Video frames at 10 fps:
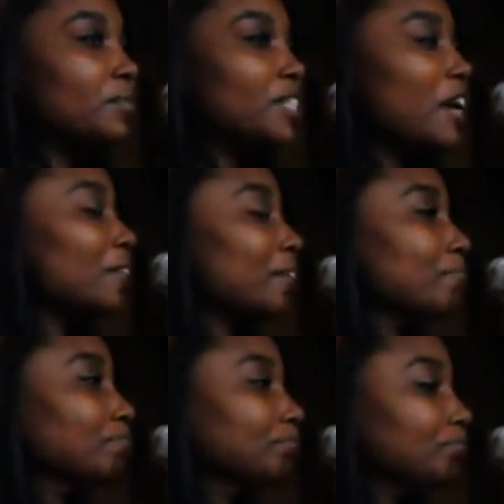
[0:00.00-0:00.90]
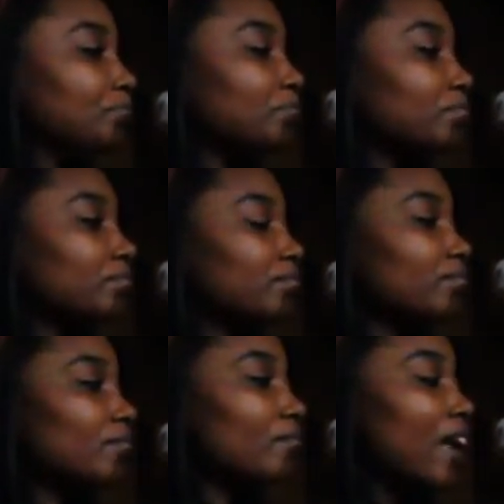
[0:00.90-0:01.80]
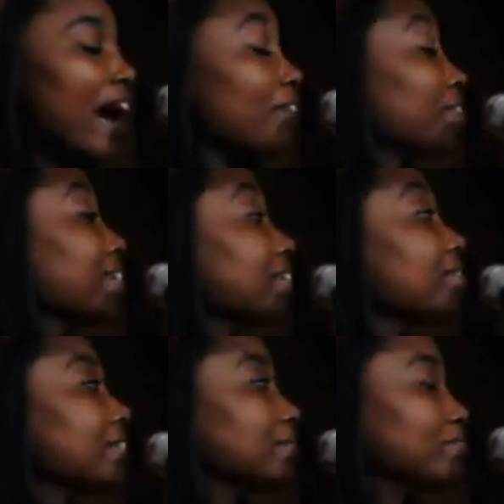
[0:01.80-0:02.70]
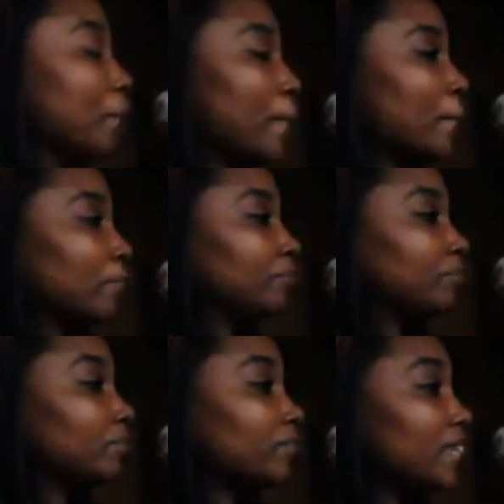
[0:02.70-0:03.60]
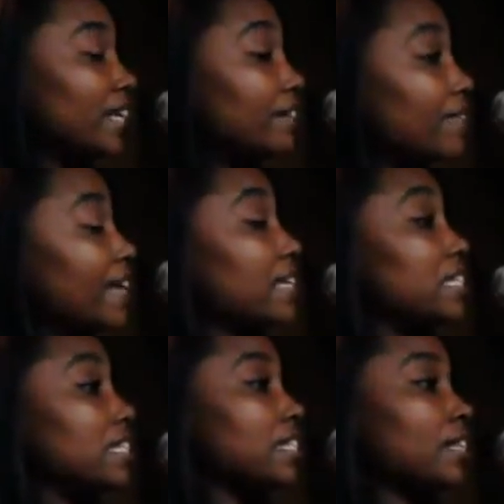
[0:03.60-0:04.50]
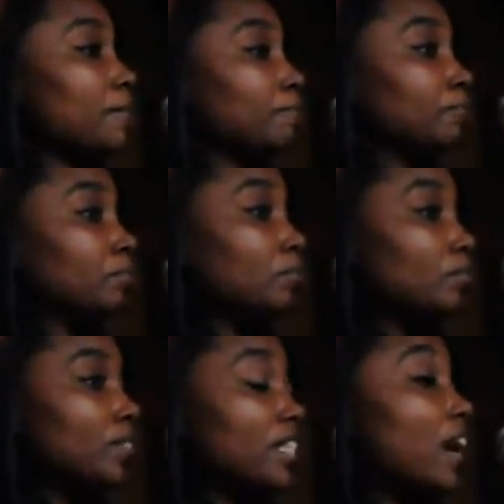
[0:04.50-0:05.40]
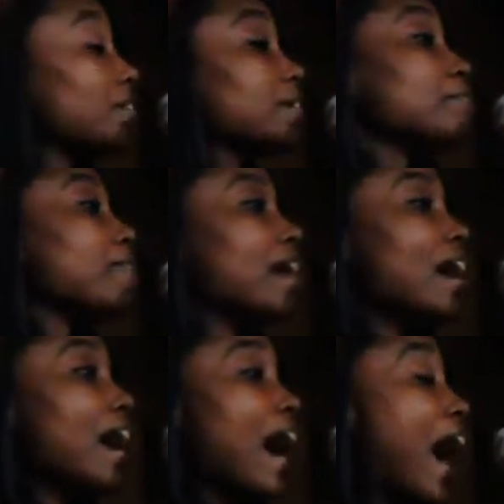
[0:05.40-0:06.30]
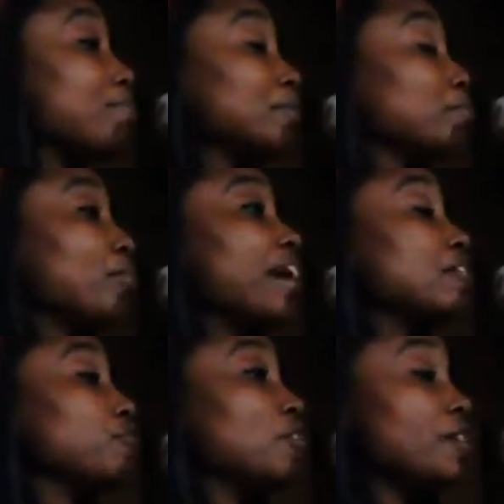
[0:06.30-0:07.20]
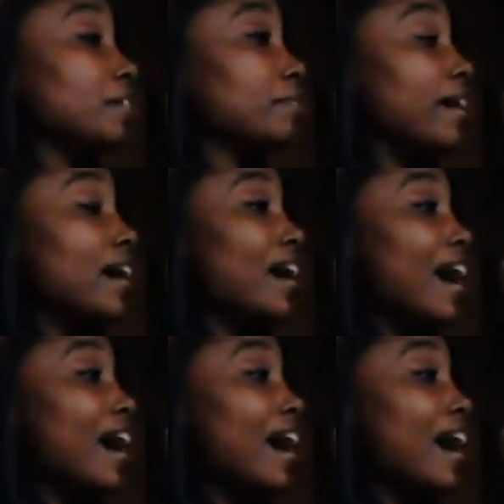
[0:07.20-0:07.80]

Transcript: Tell them I forgive them in advance. Tell them I've been praying for them,